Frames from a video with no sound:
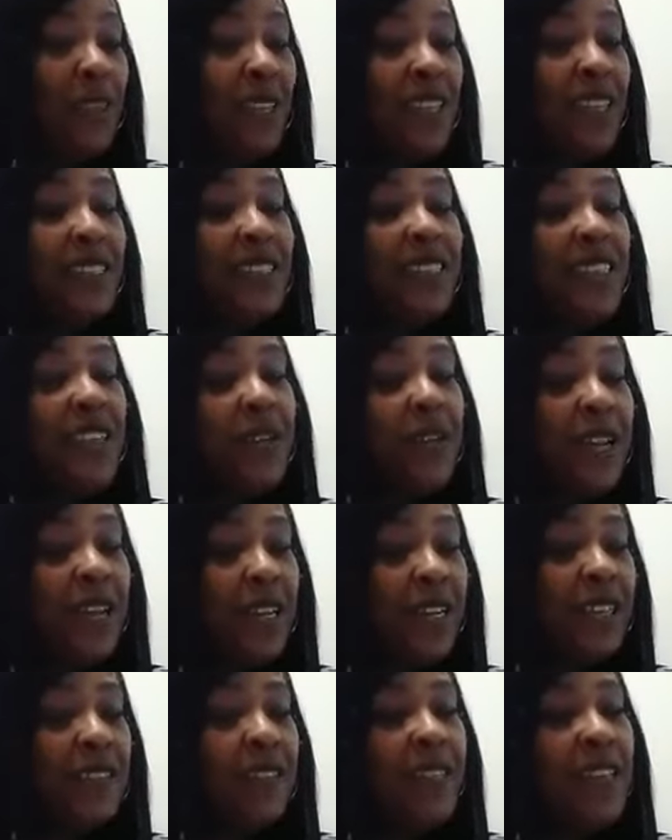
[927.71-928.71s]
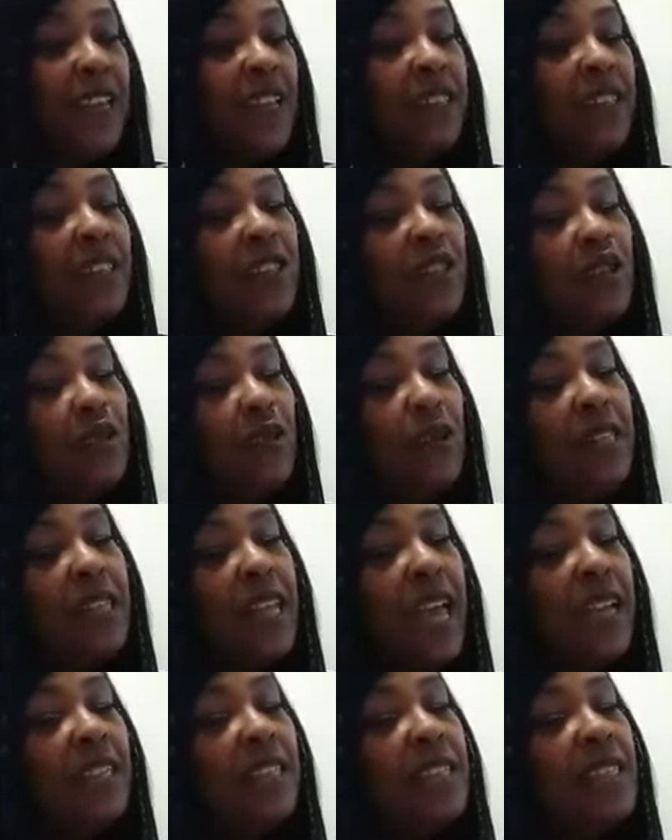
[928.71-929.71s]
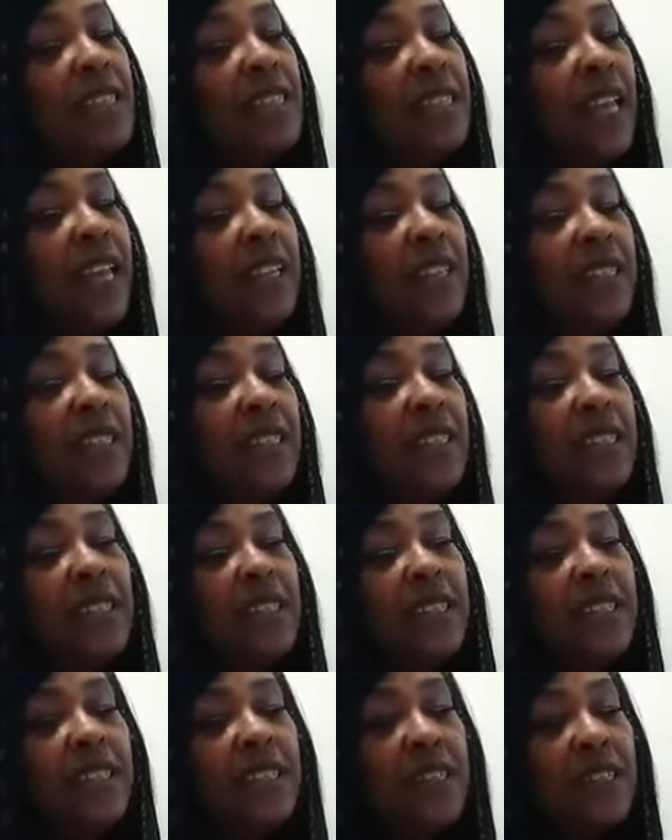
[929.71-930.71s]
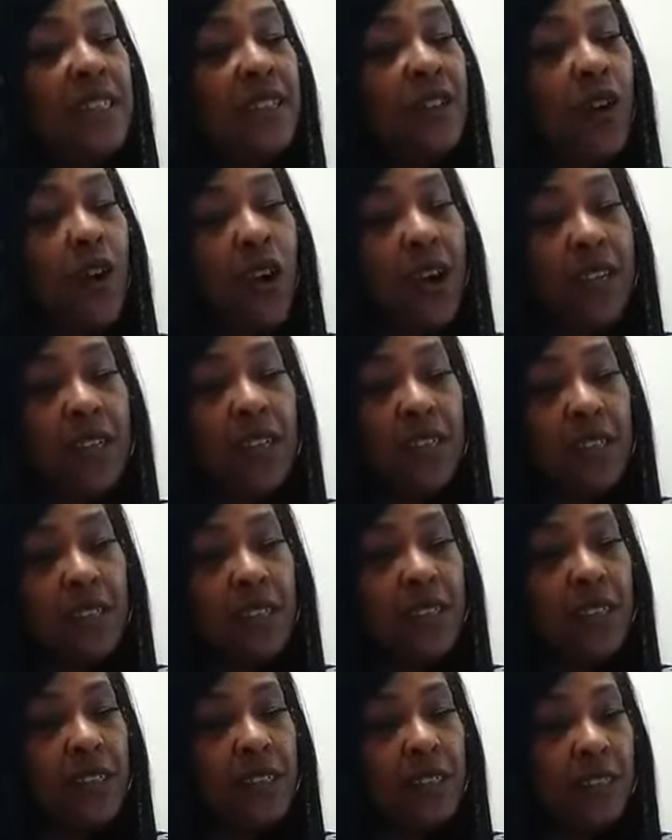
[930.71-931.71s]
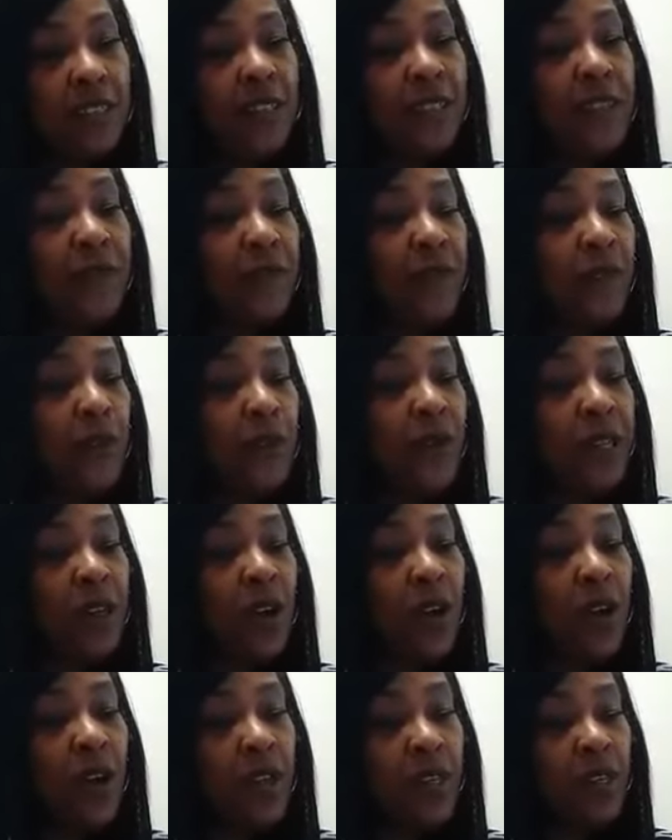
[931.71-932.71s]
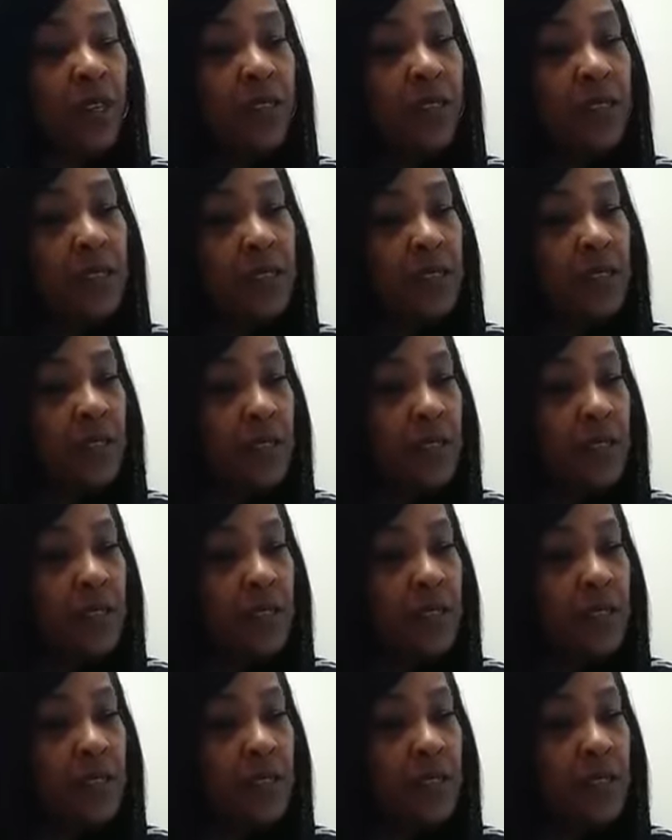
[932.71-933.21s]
Is there anything that you would like to say to the listening audience and the viewing audience?